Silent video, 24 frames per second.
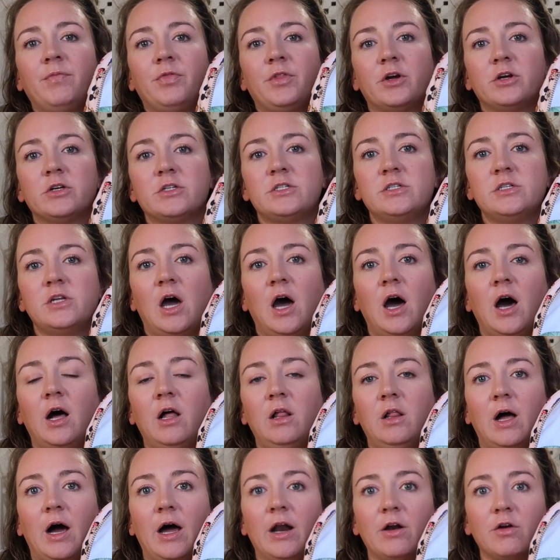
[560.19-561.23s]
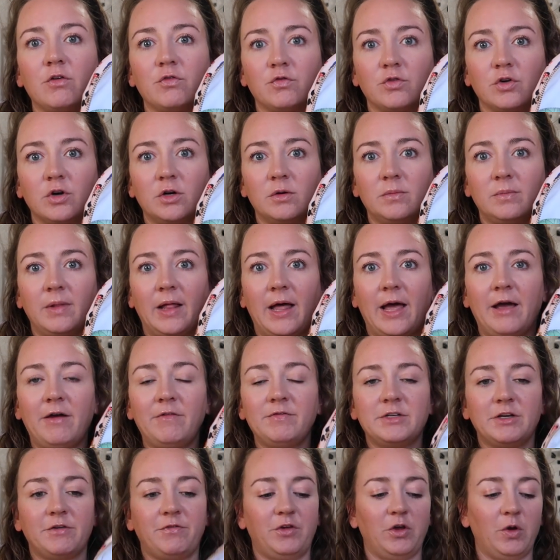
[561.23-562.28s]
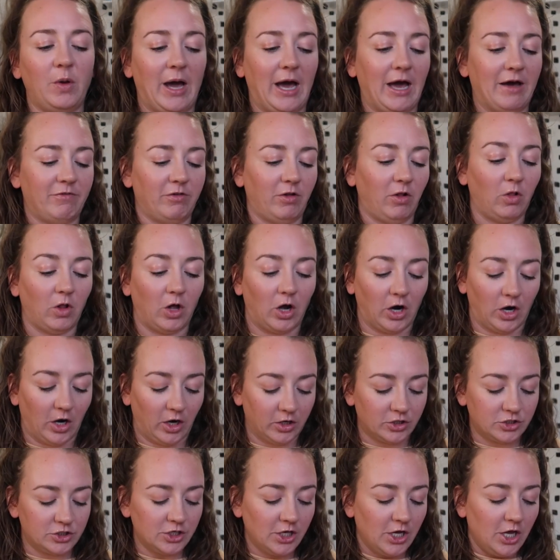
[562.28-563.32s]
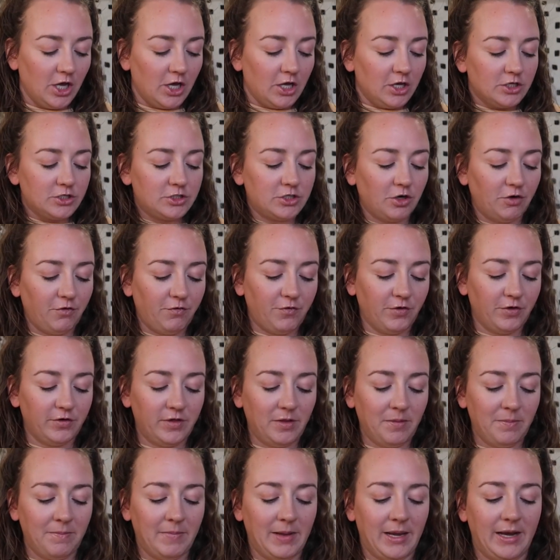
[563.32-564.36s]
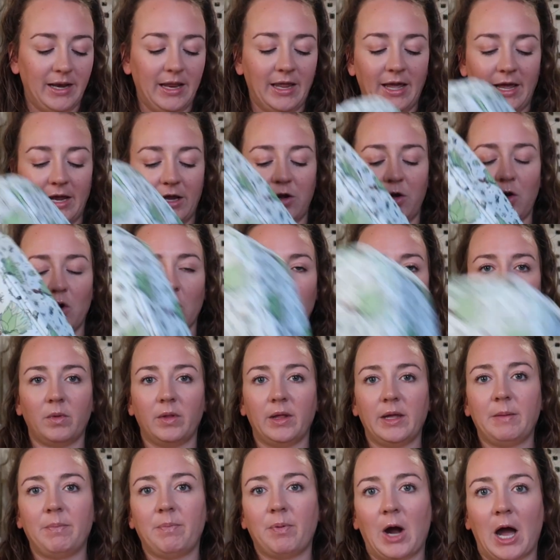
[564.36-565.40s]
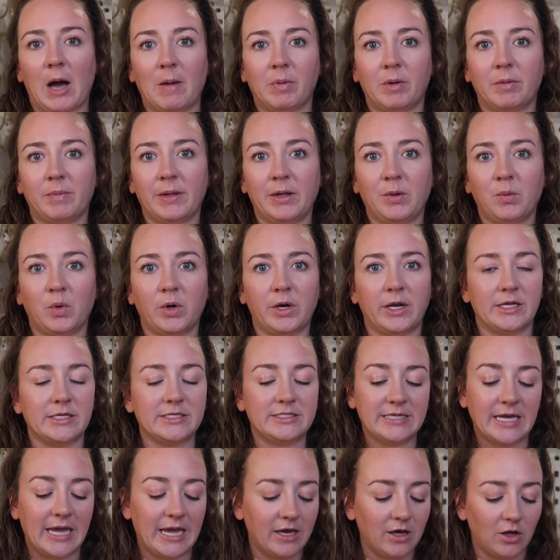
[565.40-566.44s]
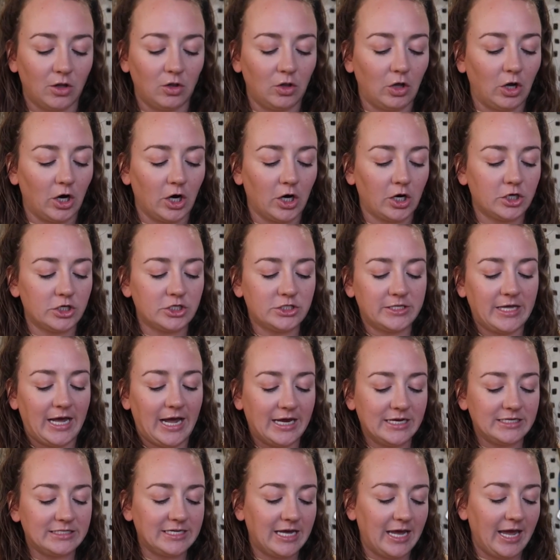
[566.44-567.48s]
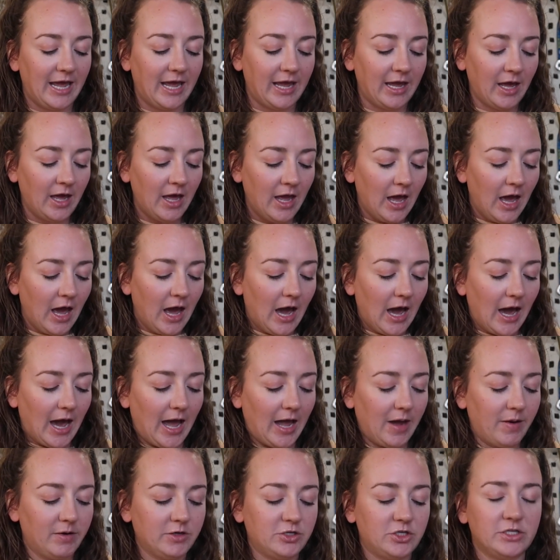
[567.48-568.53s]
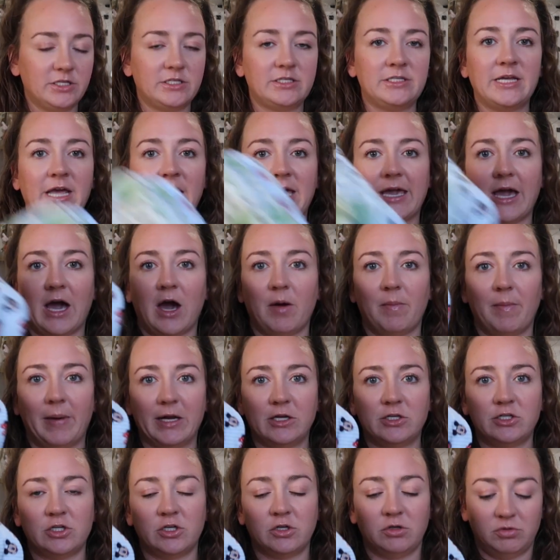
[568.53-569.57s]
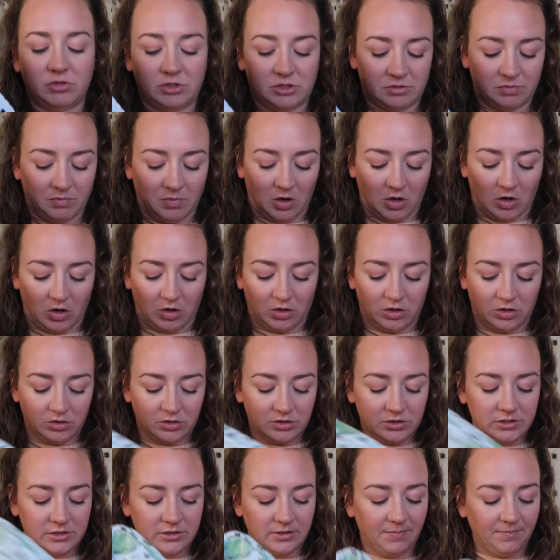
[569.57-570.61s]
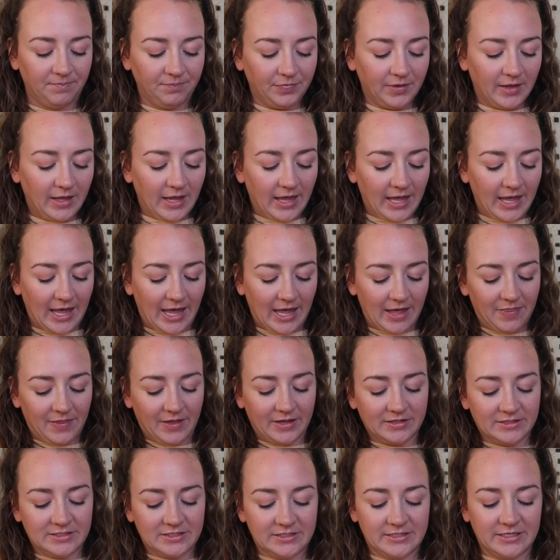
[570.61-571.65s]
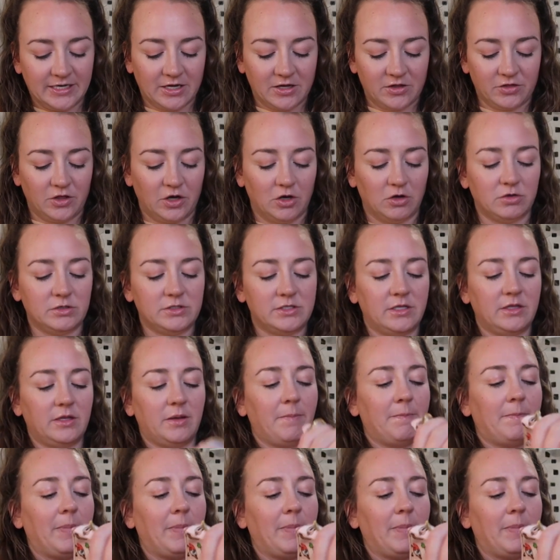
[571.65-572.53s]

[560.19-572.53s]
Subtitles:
there's not a lot of room left if you have a large. So for the mini, I normally probably wouldn't take a large that day. I would just take out my 2 smalls and then stick those in the